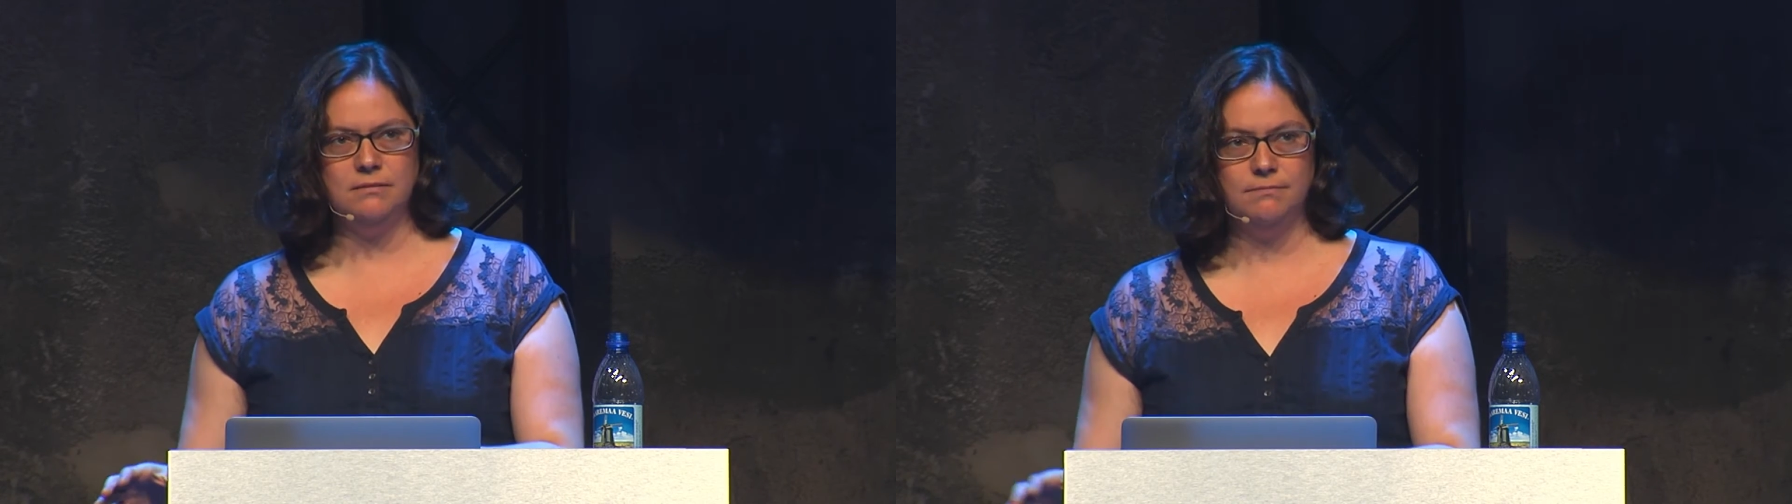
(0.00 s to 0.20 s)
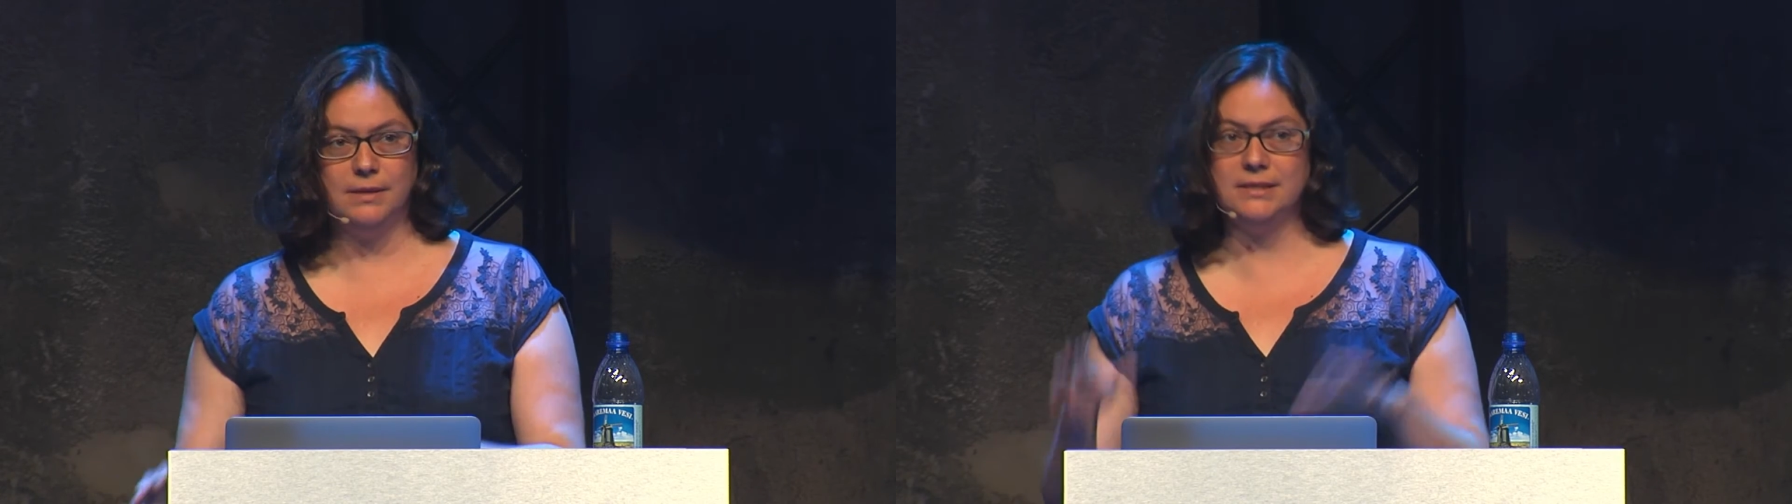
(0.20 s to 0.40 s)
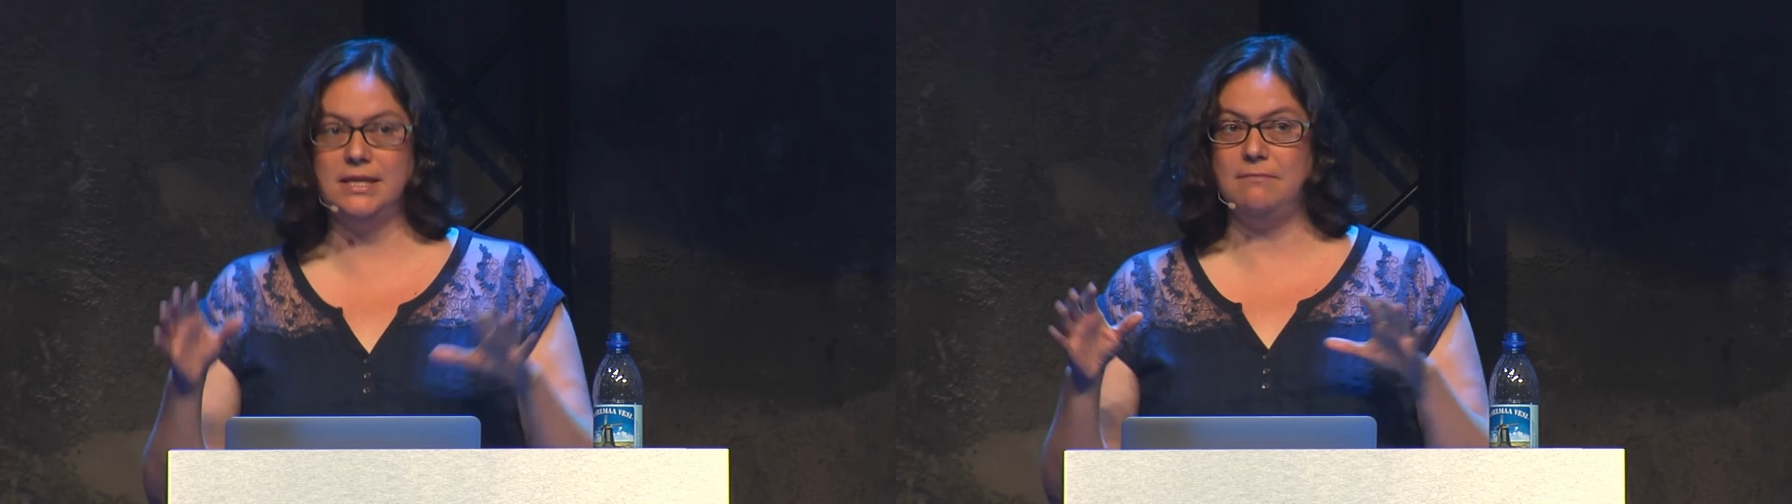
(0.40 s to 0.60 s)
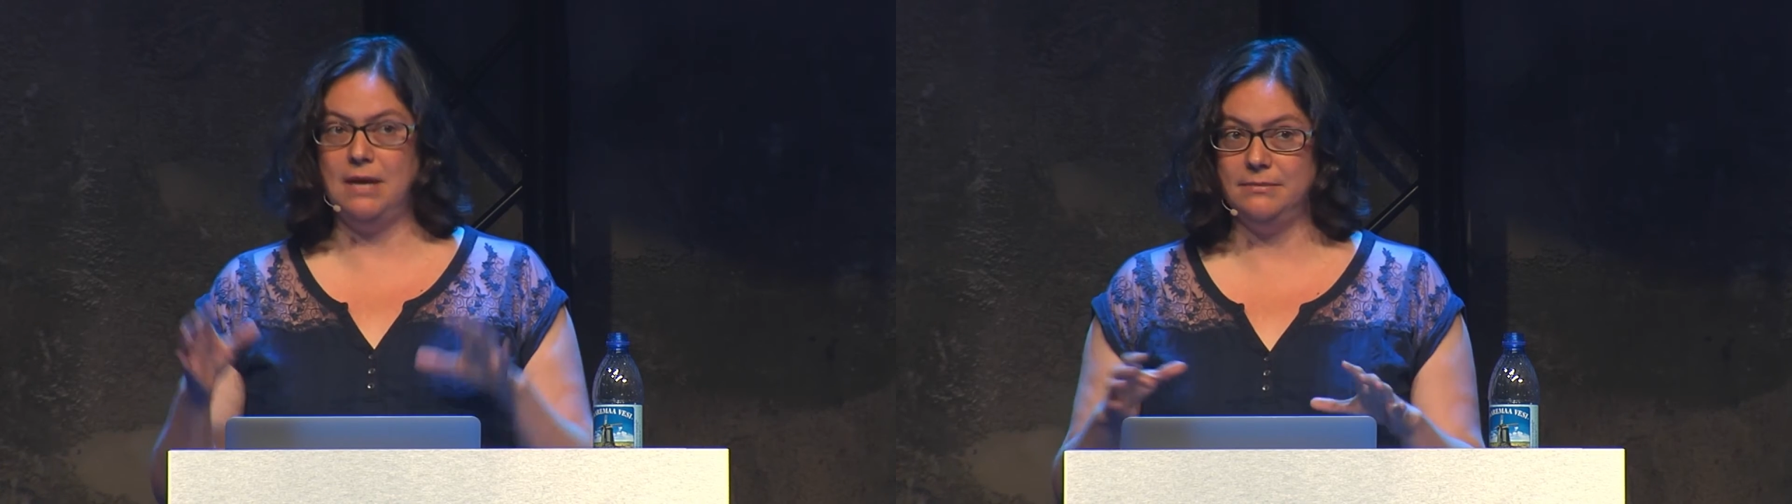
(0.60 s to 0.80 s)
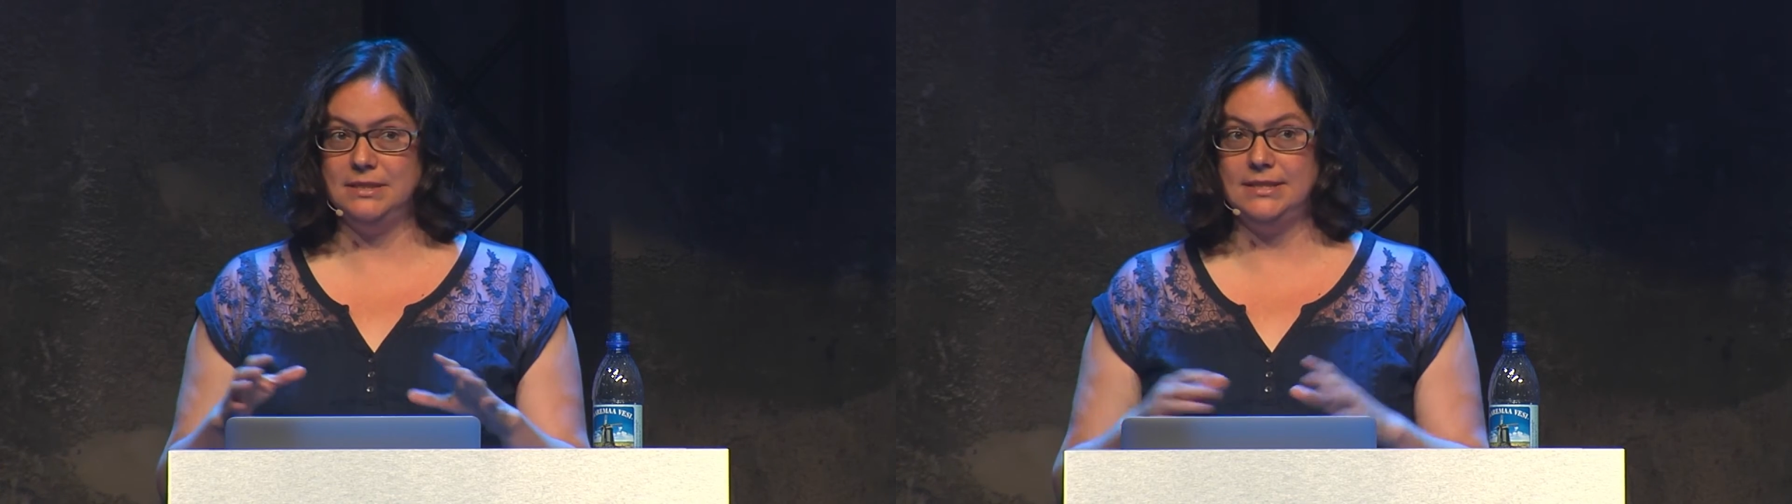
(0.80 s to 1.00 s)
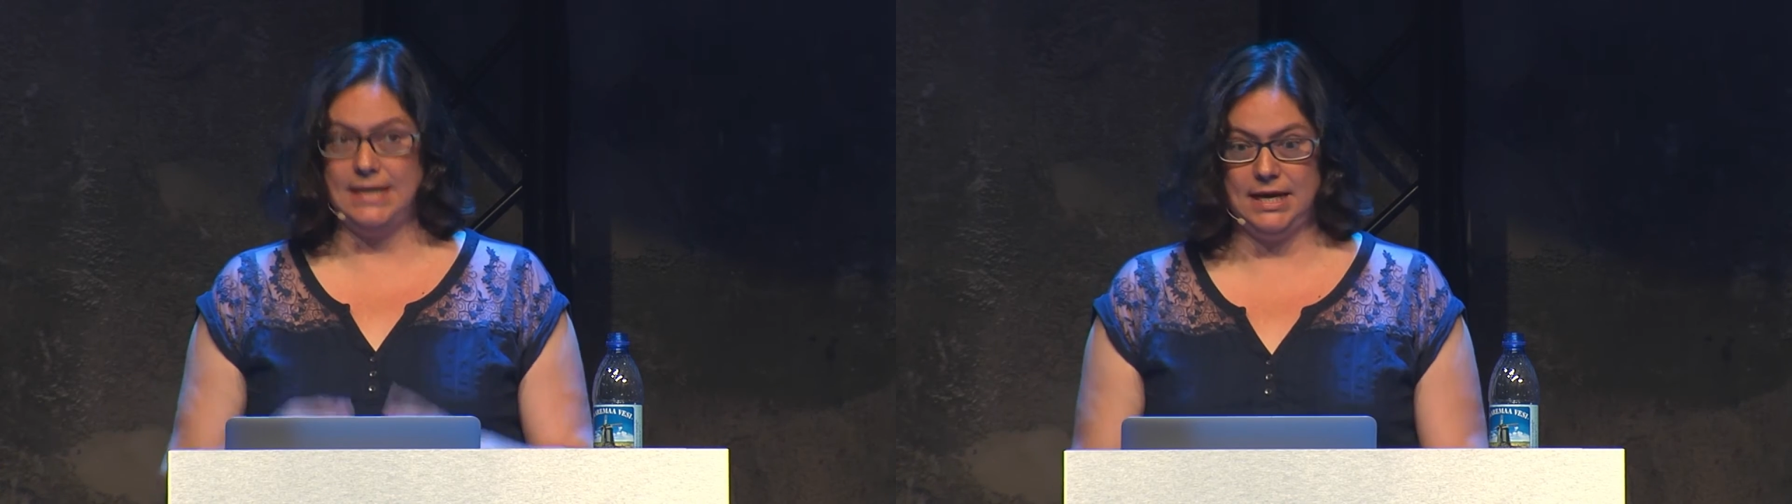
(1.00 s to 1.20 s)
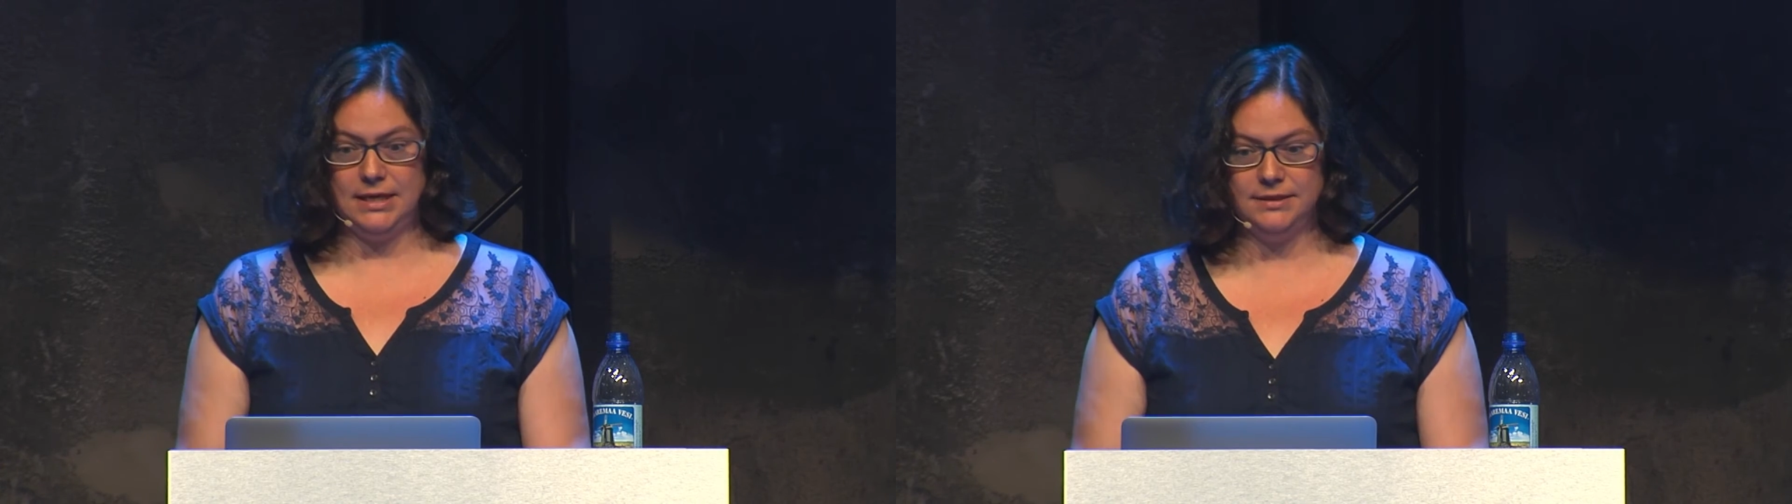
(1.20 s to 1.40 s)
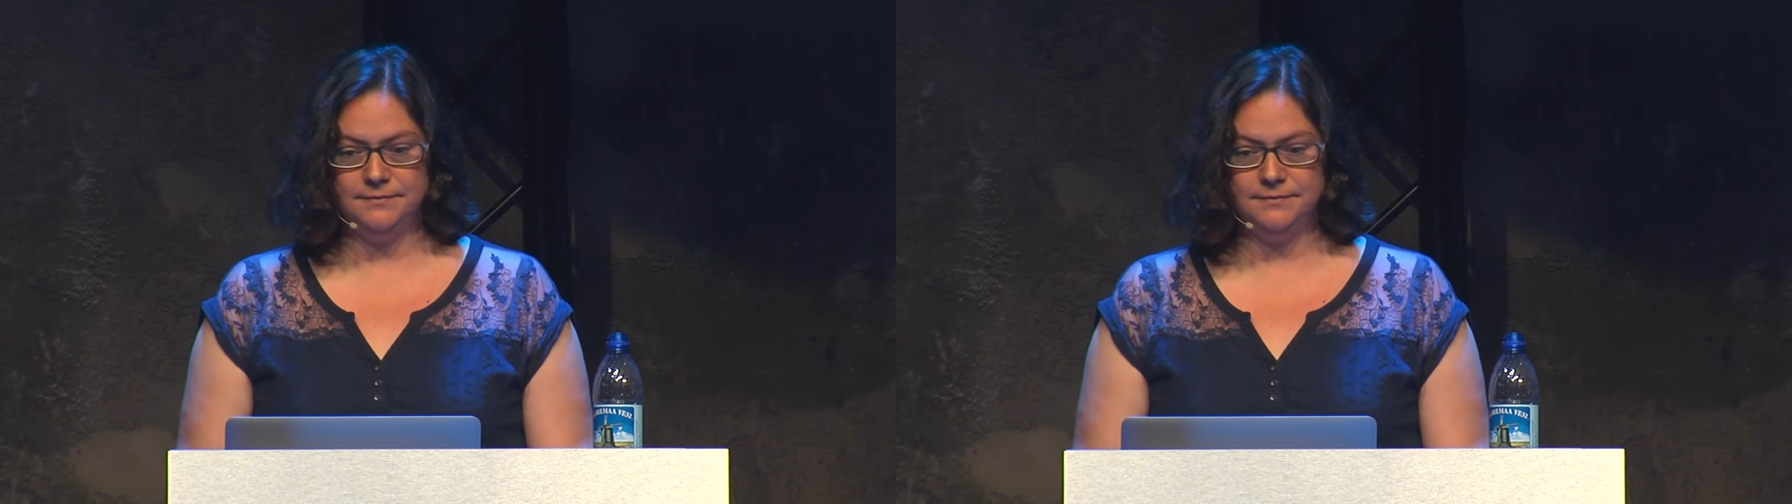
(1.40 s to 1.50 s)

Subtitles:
because they made a mistake.